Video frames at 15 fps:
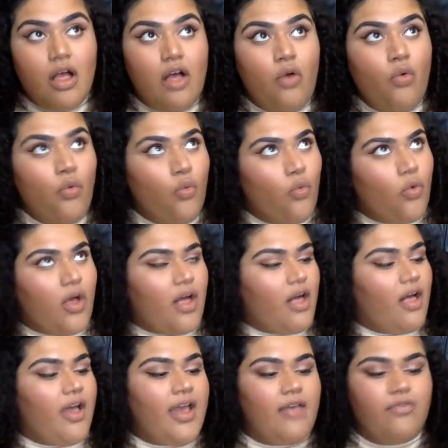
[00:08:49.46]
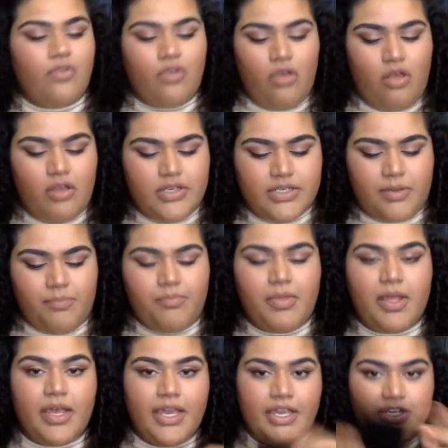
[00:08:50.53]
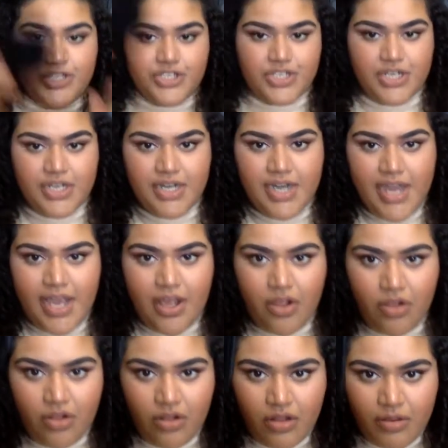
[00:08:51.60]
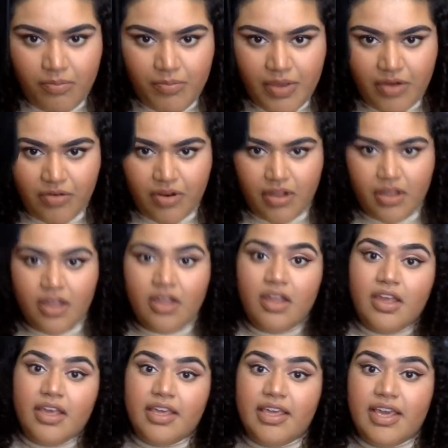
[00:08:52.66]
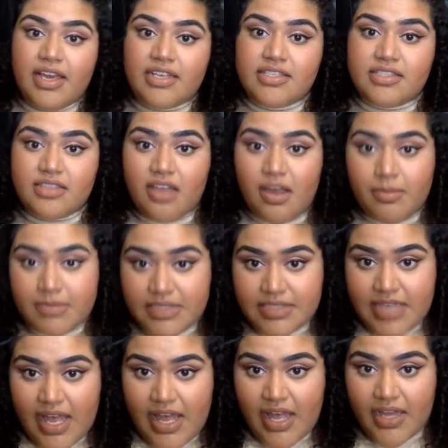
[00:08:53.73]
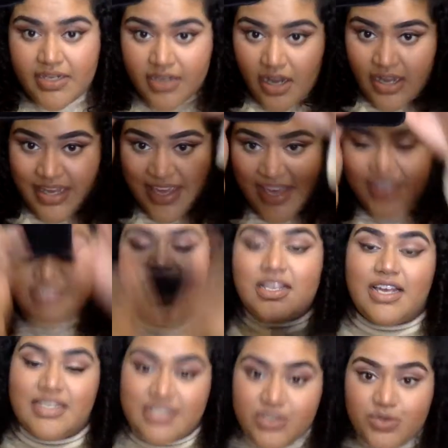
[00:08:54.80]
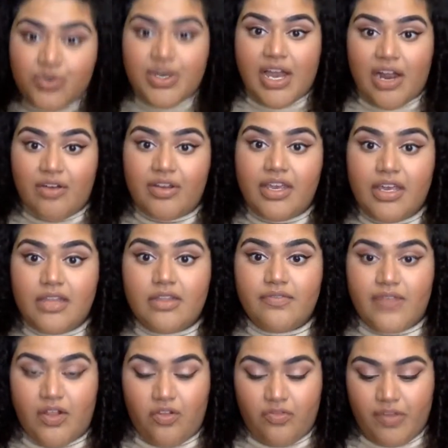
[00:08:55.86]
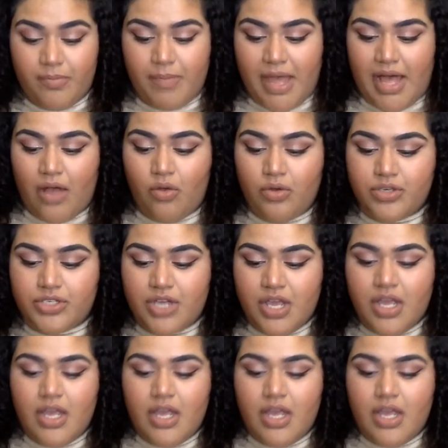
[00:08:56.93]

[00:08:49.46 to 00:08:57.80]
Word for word: Oh, I have got my Chanel mirror. Yes, I'm sad. Yes, I still carry it in the velvet pouch.